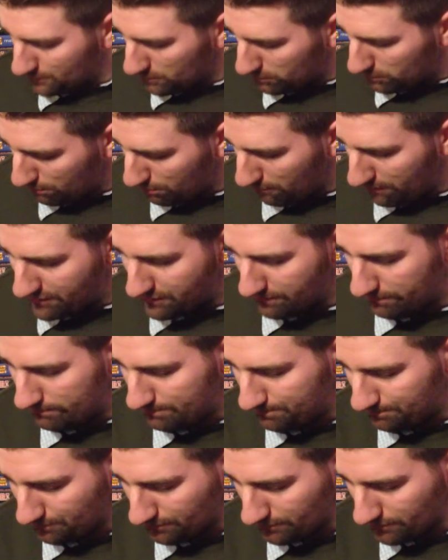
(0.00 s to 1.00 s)
Corporation.
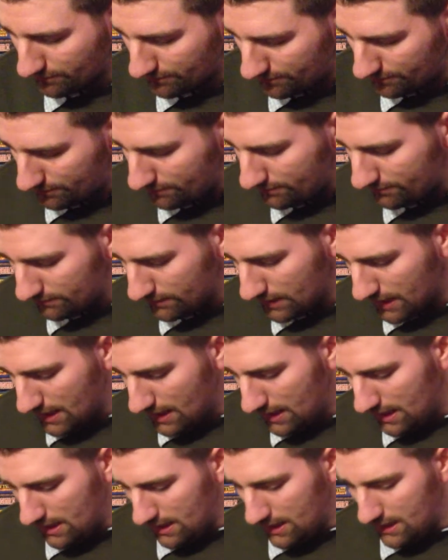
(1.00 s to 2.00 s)

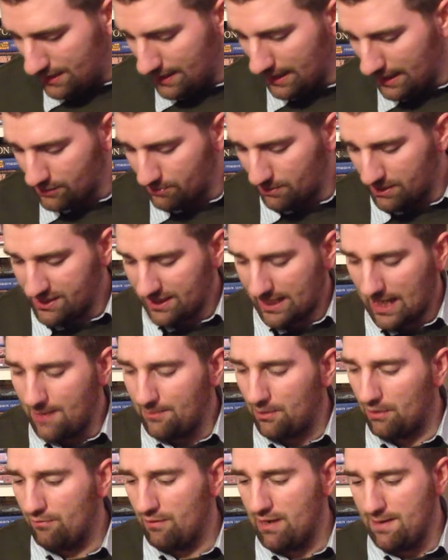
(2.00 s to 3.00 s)
Next one is a
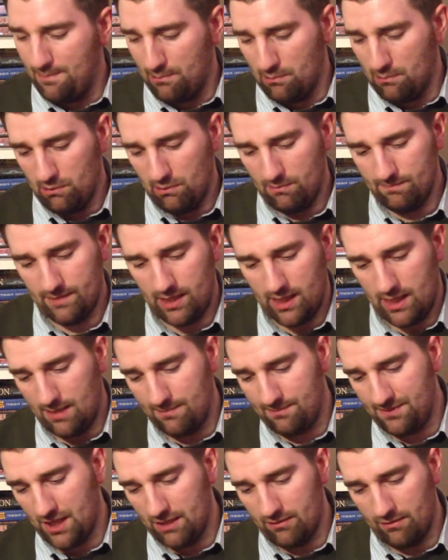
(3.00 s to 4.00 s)
game I
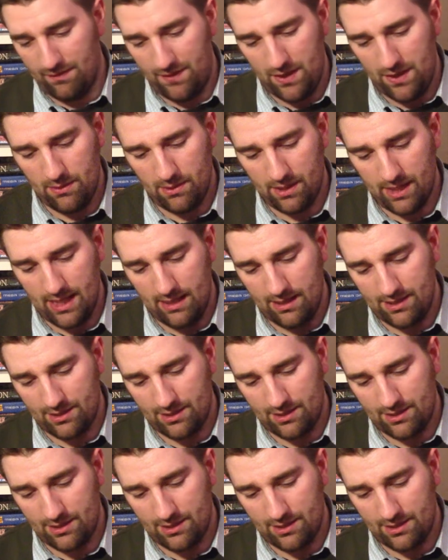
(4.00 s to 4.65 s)
rebought. Done a review on it.